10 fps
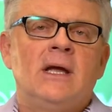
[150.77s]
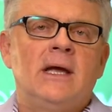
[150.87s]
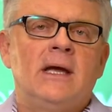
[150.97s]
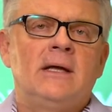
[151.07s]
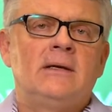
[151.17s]

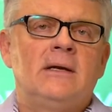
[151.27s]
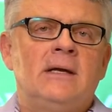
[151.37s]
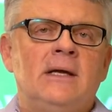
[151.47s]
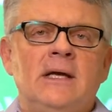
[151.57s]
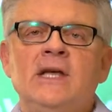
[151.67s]
And
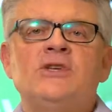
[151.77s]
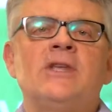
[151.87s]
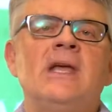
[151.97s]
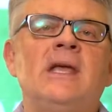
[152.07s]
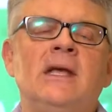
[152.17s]
he's
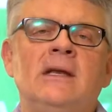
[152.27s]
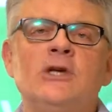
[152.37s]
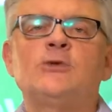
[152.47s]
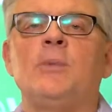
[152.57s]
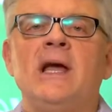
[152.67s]
thinking
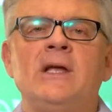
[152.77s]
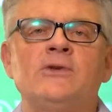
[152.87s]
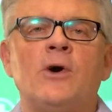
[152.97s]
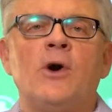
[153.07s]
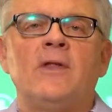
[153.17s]
his
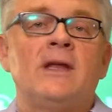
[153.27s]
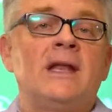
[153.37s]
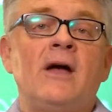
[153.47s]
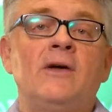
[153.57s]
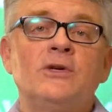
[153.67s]
plans are that now